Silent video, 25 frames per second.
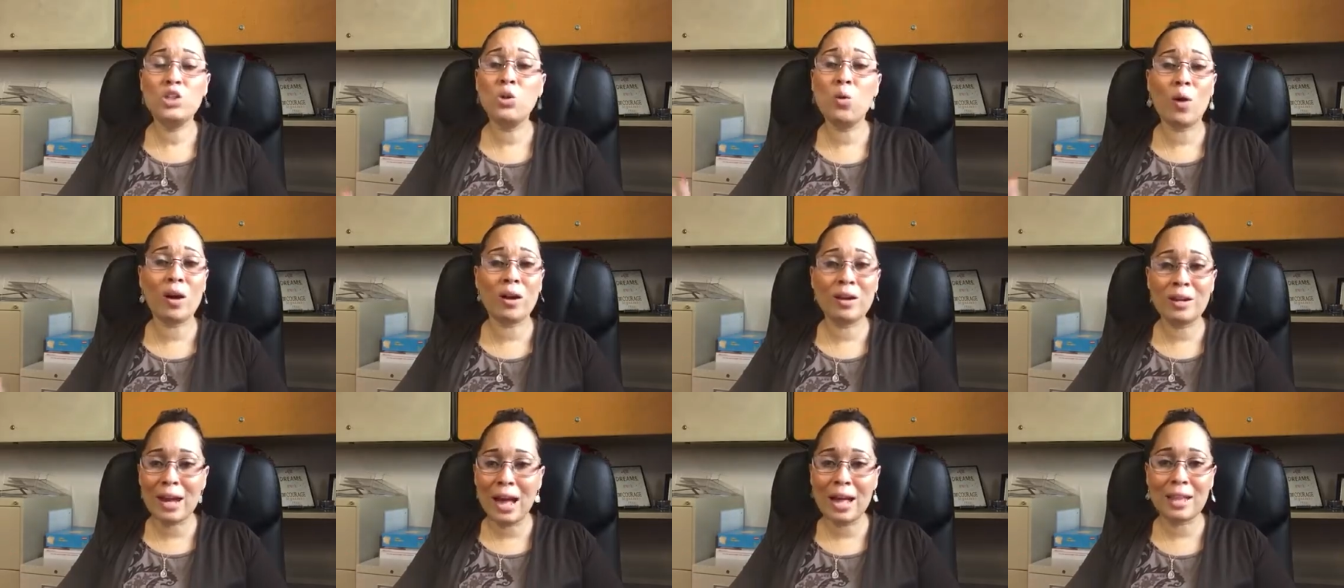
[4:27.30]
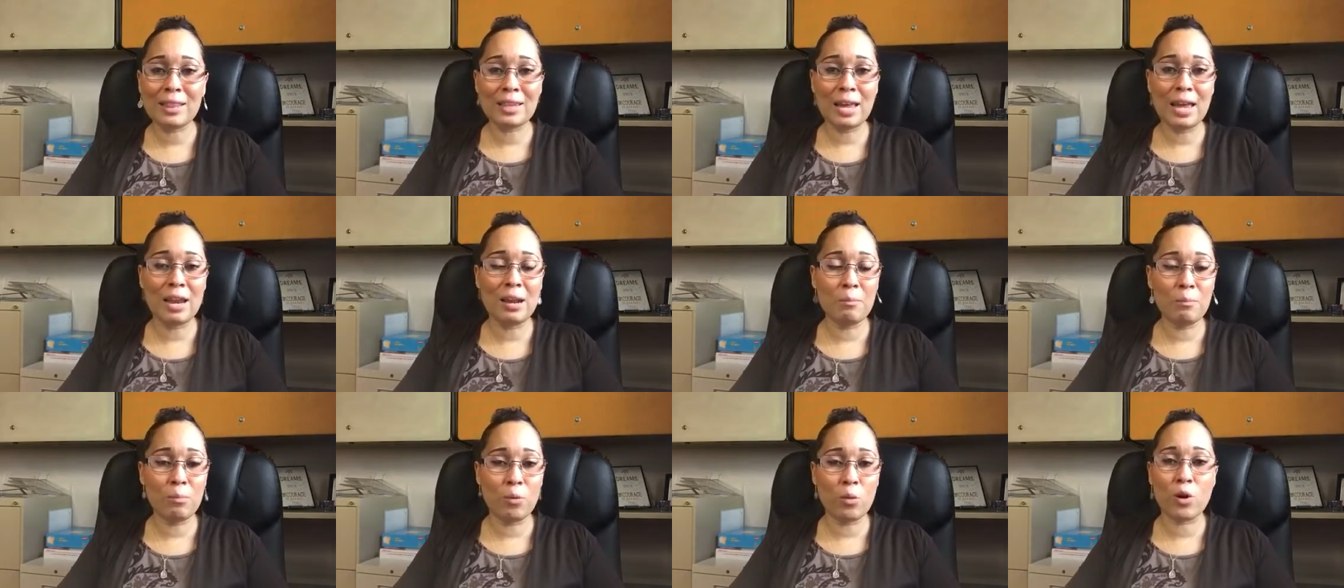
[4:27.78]
you are not
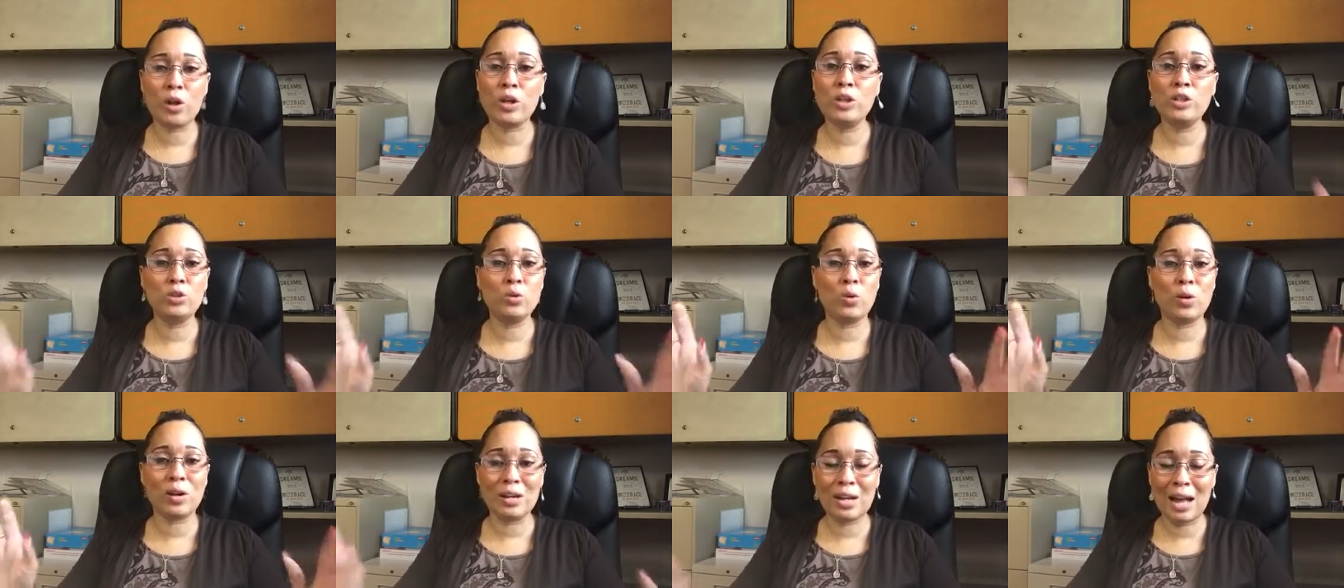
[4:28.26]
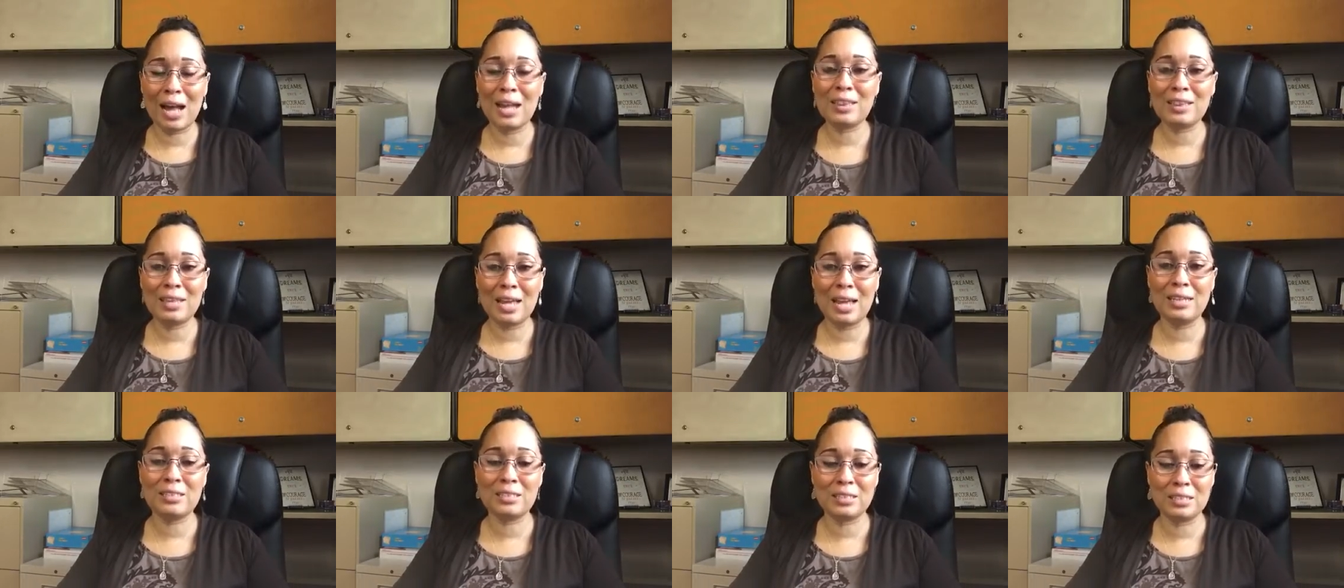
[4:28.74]
that important you are
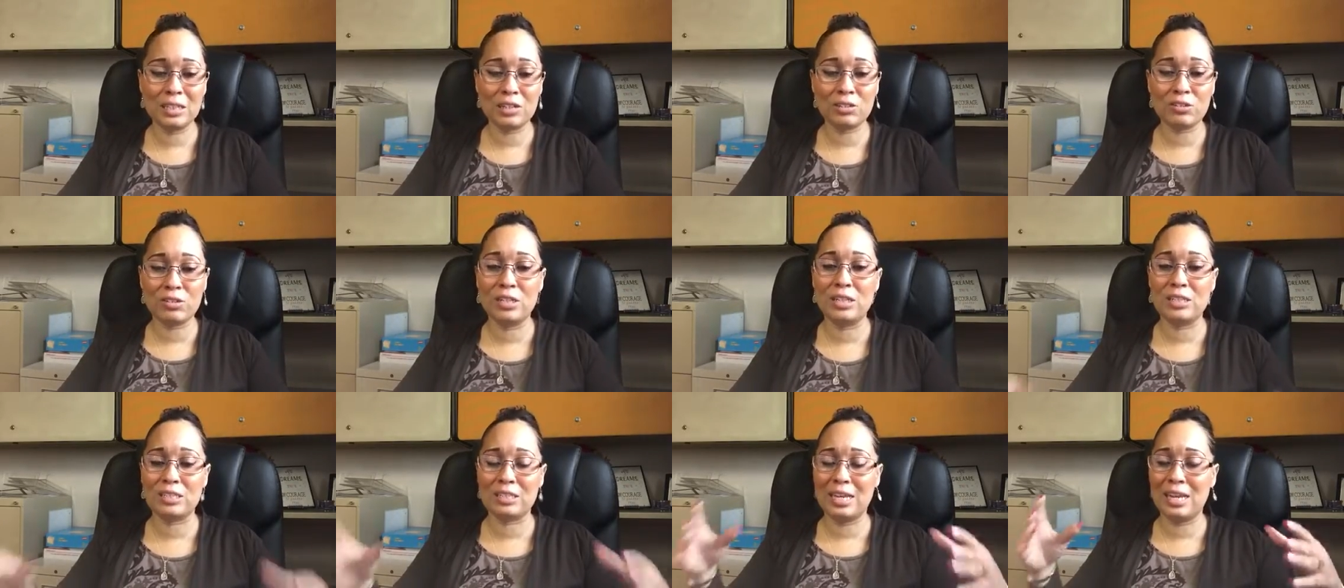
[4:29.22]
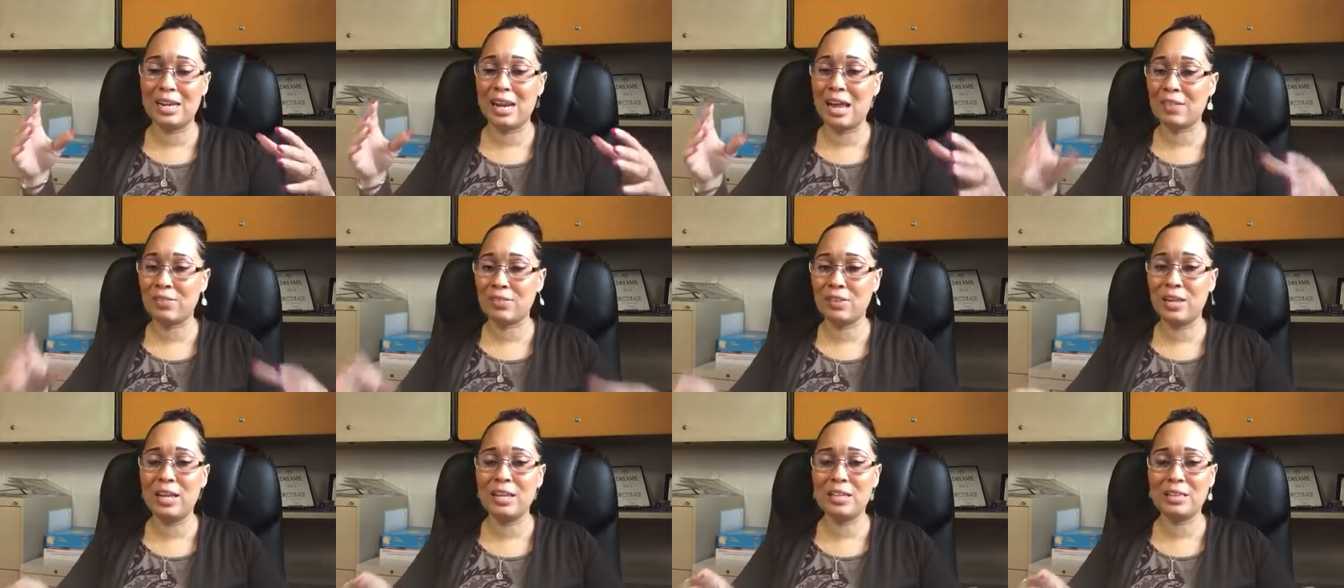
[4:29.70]
not that serious and
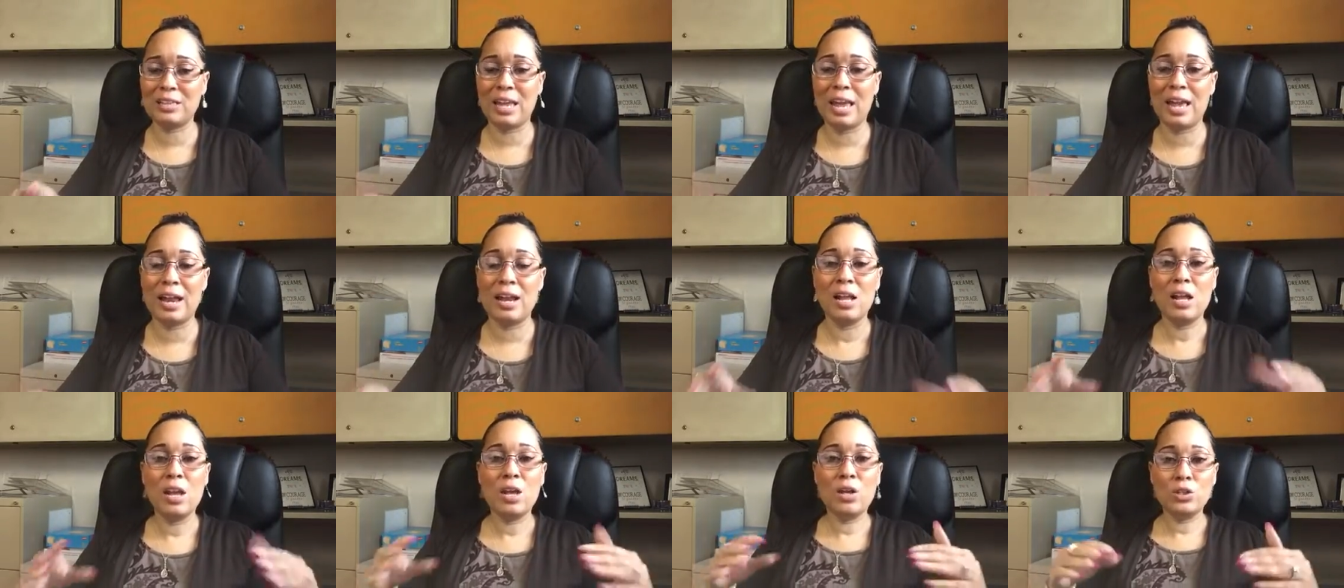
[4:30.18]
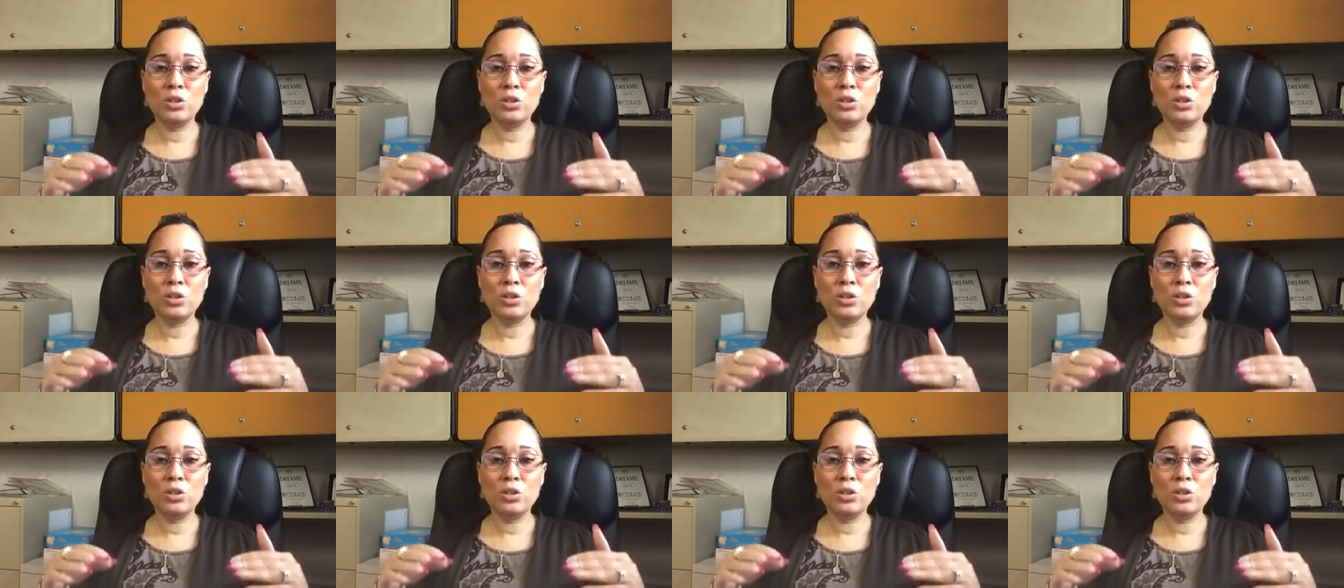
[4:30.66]
i think that